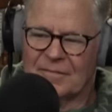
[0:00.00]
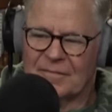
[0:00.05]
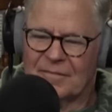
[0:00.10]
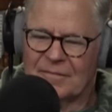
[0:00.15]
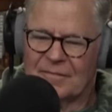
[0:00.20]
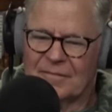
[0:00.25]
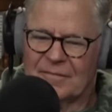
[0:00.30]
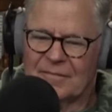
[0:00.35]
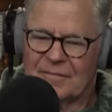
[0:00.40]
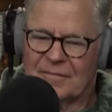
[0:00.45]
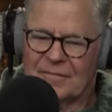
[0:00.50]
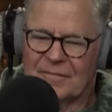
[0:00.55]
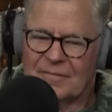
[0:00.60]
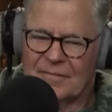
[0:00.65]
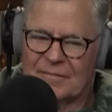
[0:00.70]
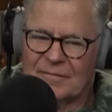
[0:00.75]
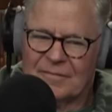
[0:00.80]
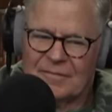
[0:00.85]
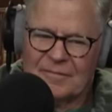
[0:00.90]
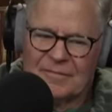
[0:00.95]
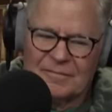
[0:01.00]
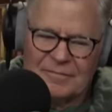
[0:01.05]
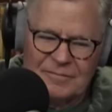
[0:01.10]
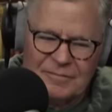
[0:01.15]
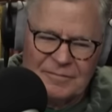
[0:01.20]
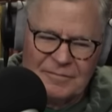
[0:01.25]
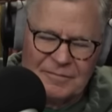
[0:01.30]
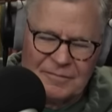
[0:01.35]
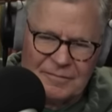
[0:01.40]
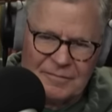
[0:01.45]

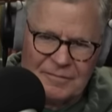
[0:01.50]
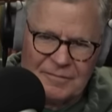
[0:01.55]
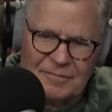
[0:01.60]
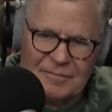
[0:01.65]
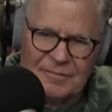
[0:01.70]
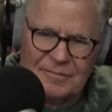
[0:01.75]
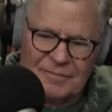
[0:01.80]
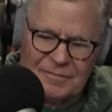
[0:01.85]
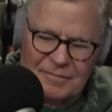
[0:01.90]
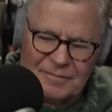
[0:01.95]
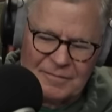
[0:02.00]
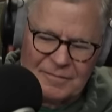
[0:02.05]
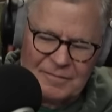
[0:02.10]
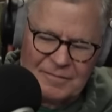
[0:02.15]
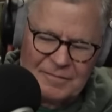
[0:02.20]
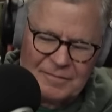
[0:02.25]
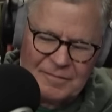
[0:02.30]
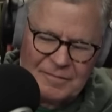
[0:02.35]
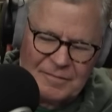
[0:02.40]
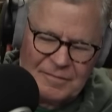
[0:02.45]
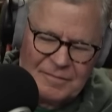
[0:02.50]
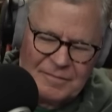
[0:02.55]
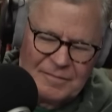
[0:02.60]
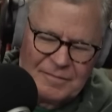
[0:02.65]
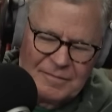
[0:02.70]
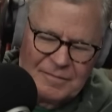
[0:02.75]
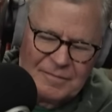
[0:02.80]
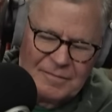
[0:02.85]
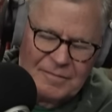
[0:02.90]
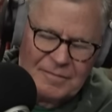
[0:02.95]

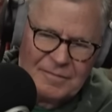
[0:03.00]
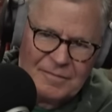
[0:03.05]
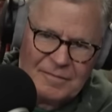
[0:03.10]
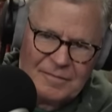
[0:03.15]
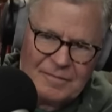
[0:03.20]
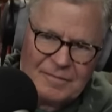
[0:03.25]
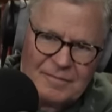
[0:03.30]
(silent)